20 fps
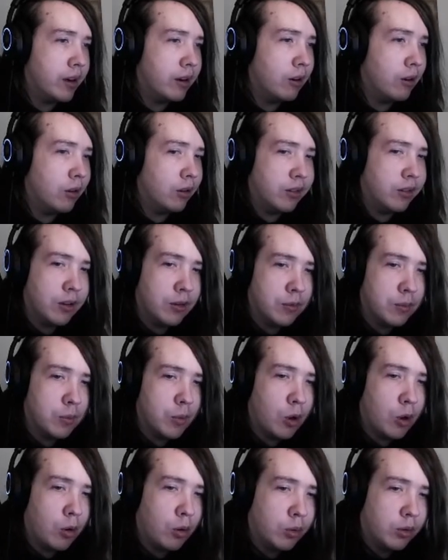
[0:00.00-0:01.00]
on the
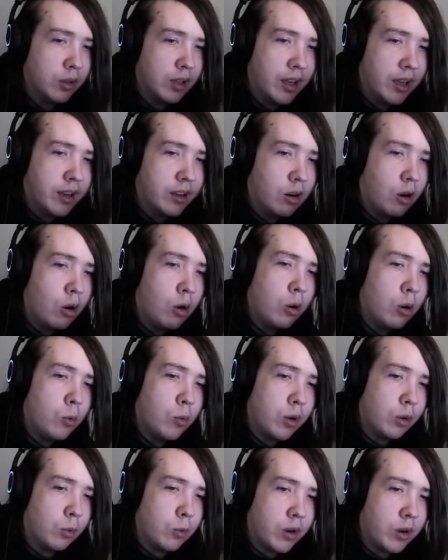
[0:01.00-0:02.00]
whole, like, oh,
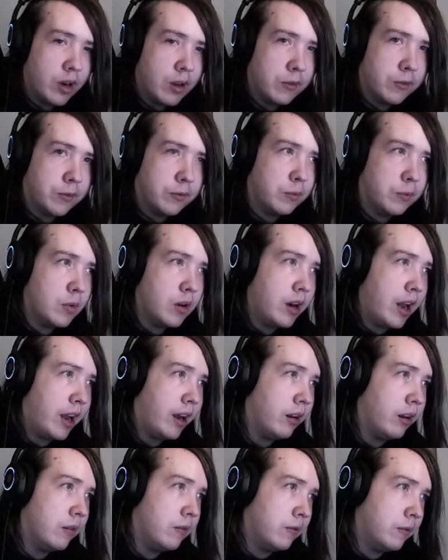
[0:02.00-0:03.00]
well, what if
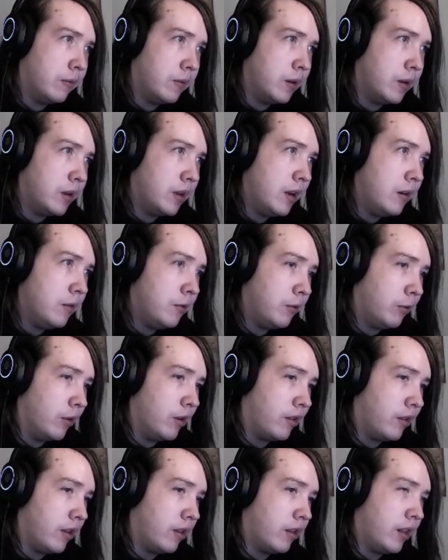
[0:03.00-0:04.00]
negative
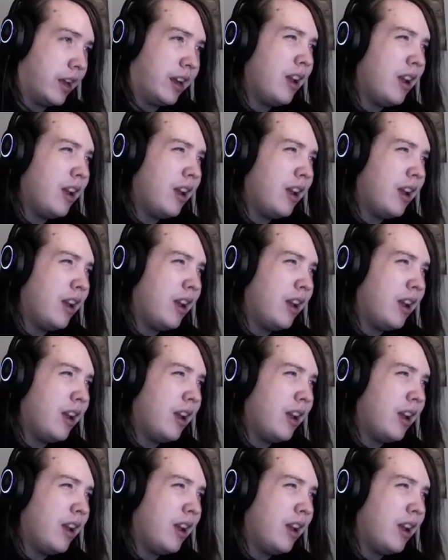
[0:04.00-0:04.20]
influences thing?